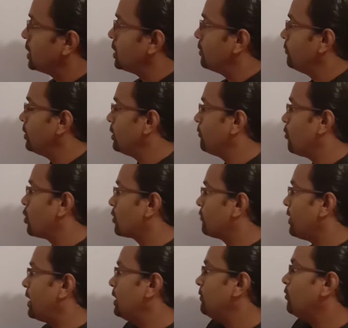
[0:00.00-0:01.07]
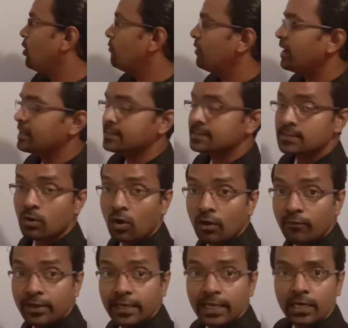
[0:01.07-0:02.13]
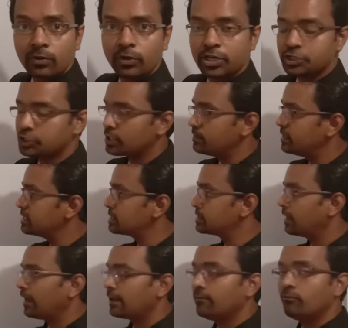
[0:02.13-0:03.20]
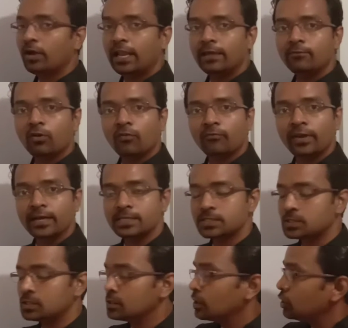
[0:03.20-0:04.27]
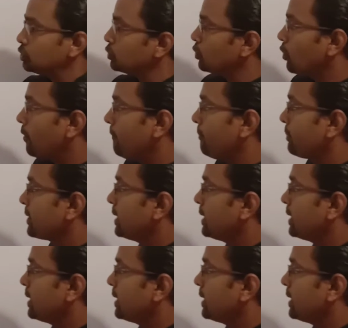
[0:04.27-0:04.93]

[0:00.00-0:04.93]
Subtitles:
We want value of x. Solving equation means taking value of x, you know.